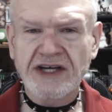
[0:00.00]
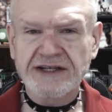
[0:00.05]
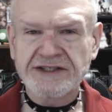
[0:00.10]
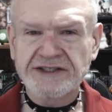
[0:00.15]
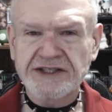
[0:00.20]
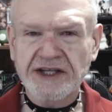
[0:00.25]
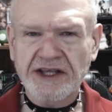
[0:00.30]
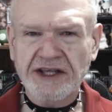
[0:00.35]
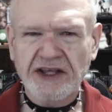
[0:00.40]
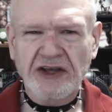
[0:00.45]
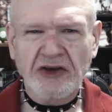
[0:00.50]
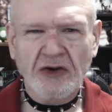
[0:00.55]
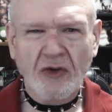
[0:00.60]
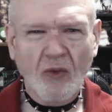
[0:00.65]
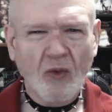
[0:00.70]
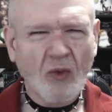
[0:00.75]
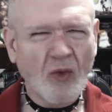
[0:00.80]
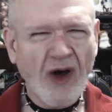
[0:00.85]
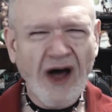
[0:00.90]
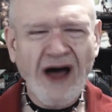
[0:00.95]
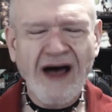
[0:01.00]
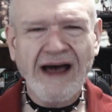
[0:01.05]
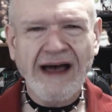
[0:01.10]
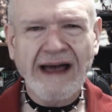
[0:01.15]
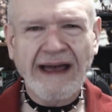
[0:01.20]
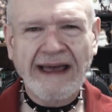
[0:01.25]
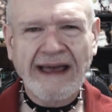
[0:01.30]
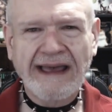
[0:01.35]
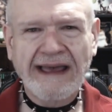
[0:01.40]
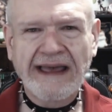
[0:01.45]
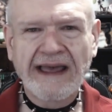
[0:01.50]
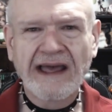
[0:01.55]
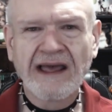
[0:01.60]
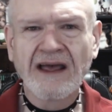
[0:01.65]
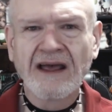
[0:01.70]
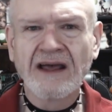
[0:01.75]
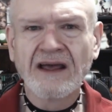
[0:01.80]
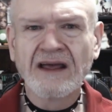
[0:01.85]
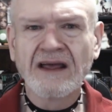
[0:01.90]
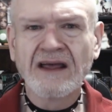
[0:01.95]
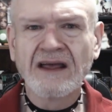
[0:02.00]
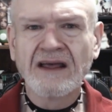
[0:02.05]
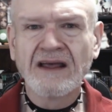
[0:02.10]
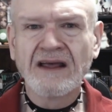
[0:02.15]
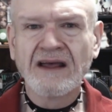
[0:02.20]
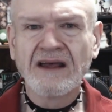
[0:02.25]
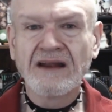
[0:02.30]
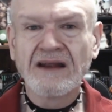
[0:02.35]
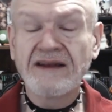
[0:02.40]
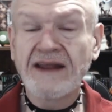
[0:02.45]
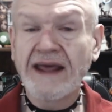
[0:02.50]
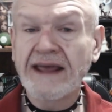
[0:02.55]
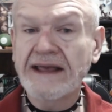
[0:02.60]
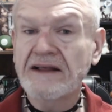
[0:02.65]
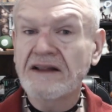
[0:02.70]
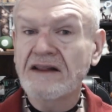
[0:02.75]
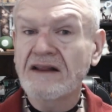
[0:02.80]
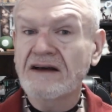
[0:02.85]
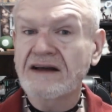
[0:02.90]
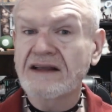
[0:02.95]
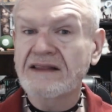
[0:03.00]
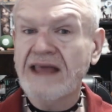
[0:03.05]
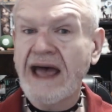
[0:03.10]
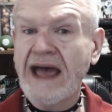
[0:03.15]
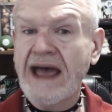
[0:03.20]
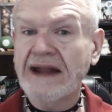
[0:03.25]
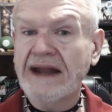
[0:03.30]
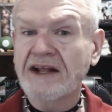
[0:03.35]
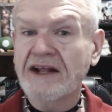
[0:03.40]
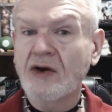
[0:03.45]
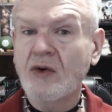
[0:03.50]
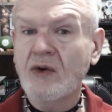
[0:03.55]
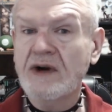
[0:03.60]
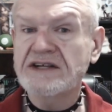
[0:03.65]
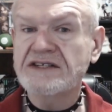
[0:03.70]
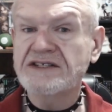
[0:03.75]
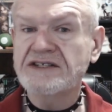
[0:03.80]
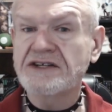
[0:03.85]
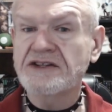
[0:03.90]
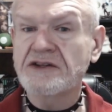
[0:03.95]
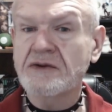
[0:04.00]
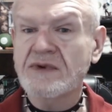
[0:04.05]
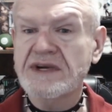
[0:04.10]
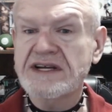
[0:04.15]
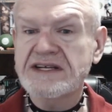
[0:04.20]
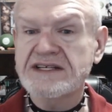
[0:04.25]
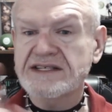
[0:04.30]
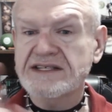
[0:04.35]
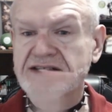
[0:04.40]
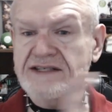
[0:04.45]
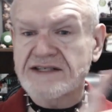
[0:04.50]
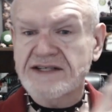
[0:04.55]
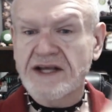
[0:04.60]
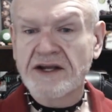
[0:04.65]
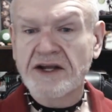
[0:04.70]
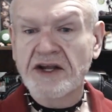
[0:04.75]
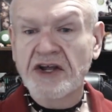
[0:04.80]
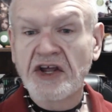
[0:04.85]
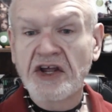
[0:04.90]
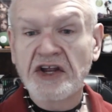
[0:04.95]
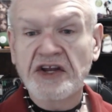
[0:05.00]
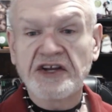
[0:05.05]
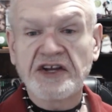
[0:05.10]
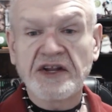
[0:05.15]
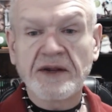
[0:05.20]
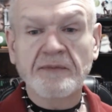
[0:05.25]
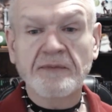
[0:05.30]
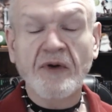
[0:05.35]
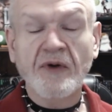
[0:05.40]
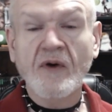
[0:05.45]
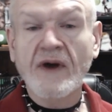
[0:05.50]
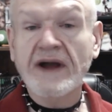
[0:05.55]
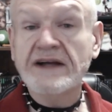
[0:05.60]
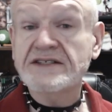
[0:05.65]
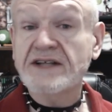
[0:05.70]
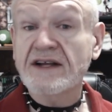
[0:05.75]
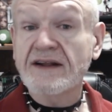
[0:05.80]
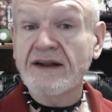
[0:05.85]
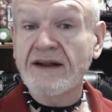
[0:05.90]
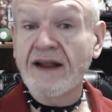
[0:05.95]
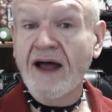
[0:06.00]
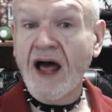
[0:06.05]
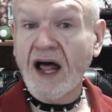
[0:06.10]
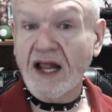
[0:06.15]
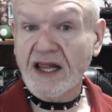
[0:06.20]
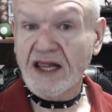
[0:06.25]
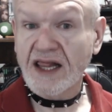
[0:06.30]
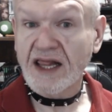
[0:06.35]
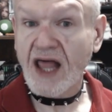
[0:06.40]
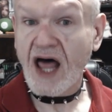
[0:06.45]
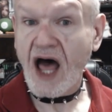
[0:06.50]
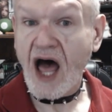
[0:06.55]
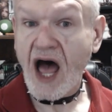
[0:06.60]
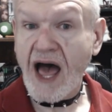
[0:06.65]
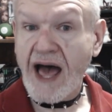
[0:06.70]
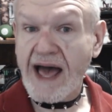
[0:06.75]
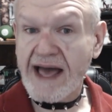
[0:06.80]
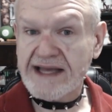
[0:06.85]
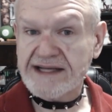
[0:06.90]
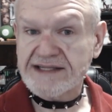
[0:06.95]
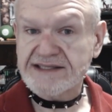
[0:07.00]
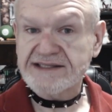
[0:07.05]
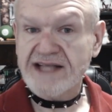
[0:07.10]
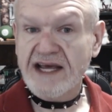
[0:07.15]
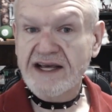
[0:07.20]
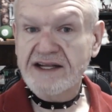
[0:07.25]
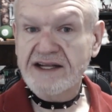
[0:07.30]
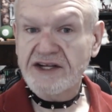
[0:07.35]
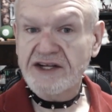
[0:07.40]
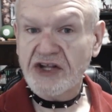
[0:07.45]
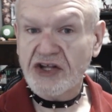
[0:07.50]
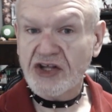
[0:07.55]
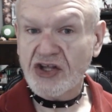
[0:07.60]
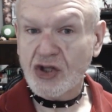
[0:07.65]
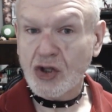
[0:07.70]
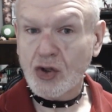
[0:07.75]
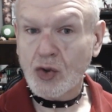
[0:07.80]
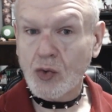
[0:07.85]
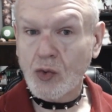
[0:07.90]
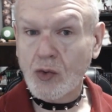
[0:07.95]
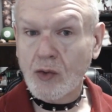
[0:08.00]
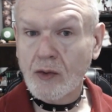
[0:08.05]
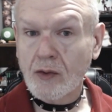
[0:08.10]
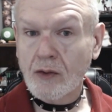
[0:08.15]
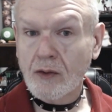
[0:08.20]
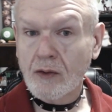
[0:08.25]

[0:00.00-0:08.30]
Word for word: judging you why take a look at that question the reasons depression lies to you.